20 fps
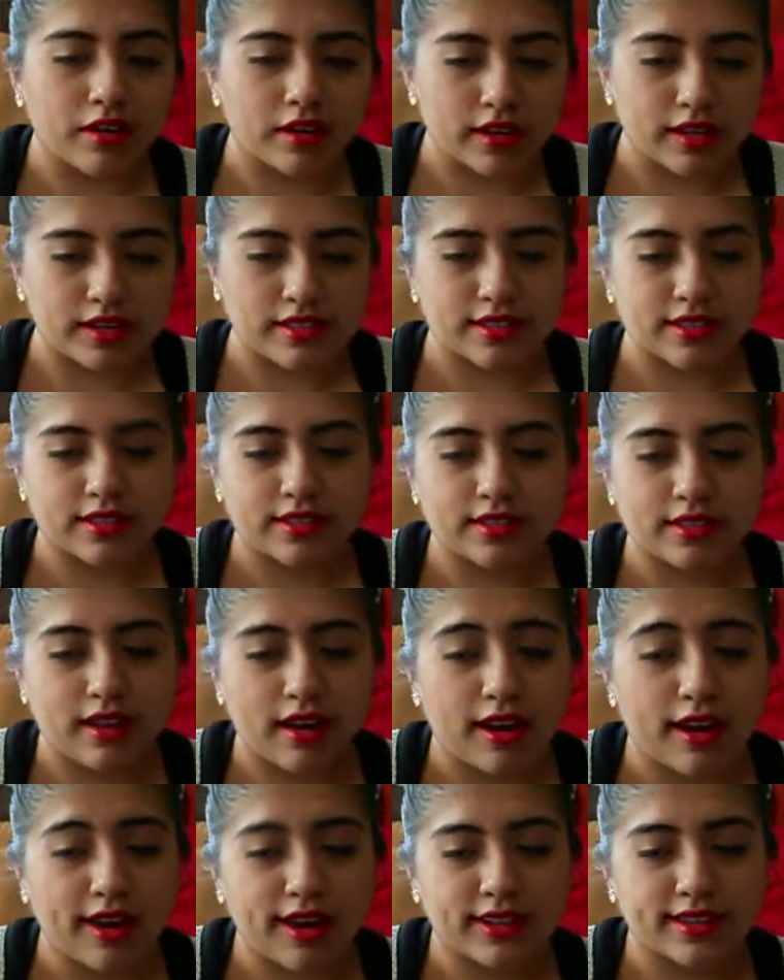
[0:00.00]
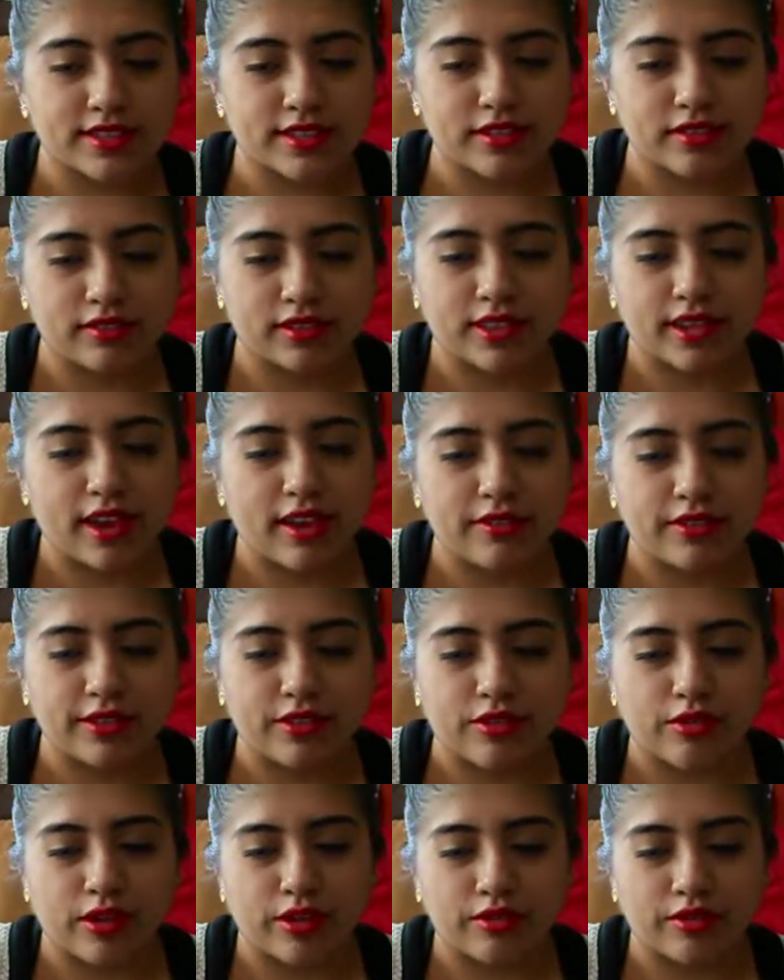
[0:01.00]
because I certainly haven't
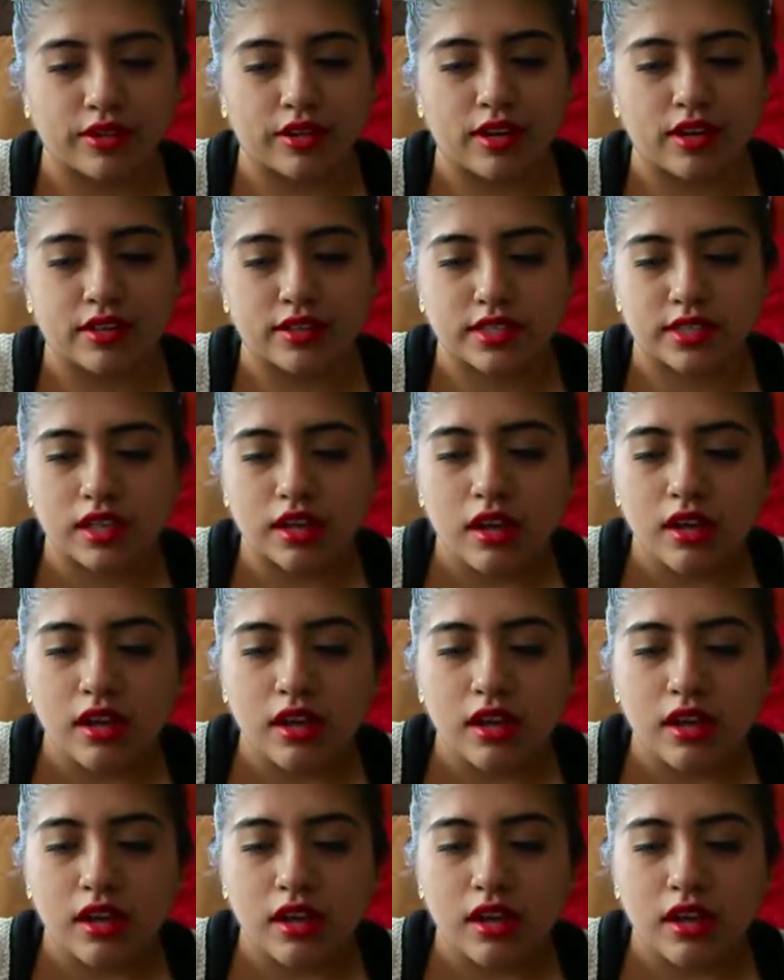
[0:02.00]
throughout the years.